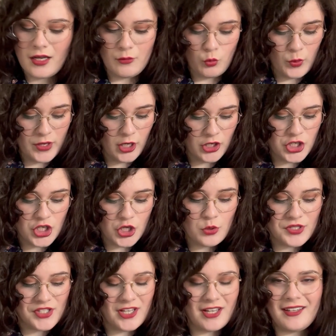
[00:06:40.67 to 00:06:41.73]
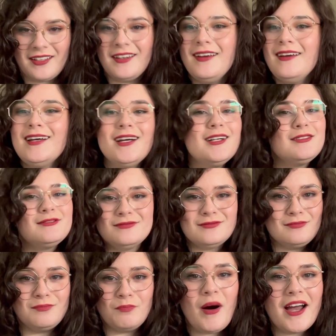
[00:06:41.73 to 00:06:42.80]
We are choosing,
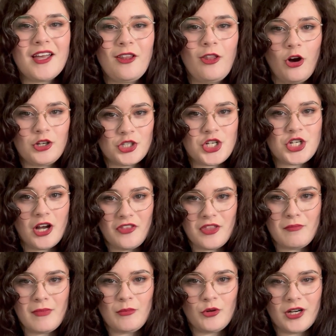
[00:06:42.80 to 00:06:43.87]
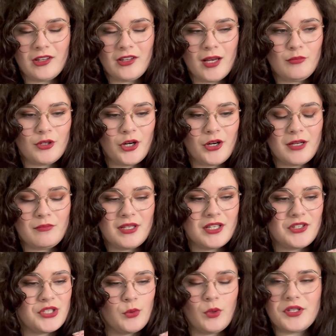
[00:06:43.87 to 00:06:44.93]
by a long shot, The Memory Librarian,
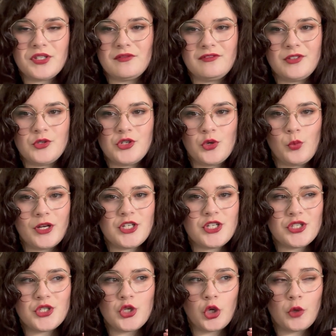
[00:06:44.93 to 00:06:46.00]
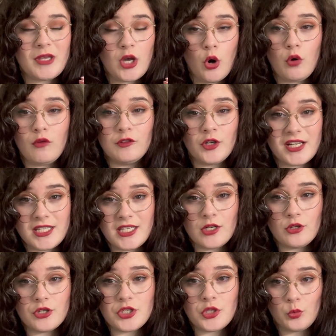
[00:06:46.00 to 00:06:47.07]
because The Once and Future Witches took me over a
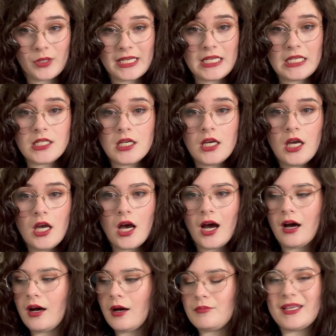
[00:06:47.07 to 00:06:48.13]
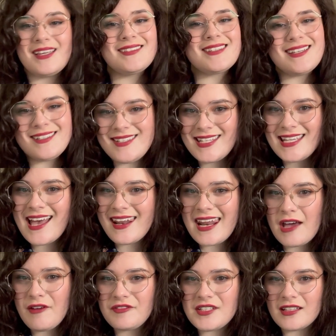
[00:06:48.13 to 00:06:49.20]
year to read, because I
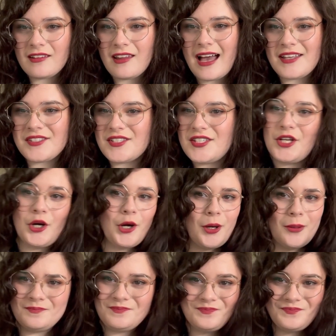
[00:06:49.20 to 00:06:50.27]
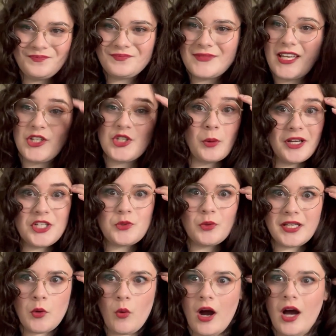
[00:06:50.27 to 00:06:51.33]
DNF'd it last year in
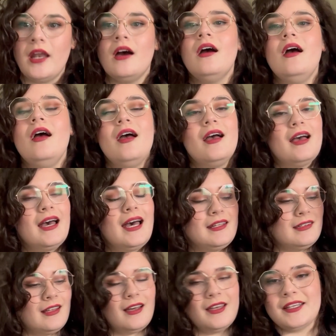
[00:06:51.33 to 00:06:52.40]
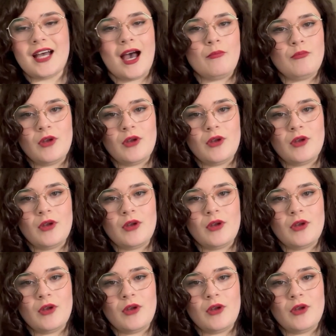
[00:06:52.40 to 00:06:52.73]
2021, and like,